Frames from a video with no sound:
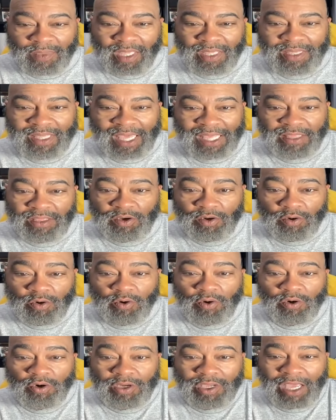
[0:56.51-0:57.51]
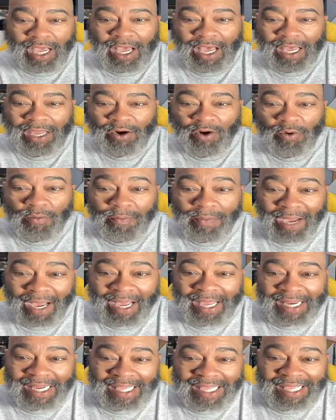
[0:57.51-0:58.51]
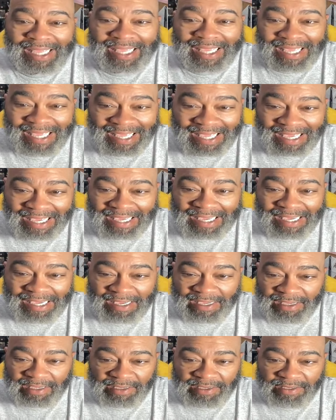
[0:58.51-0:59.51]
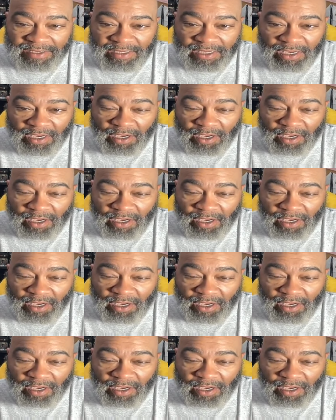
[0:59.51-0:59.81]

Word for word: that the Lord God Almighty is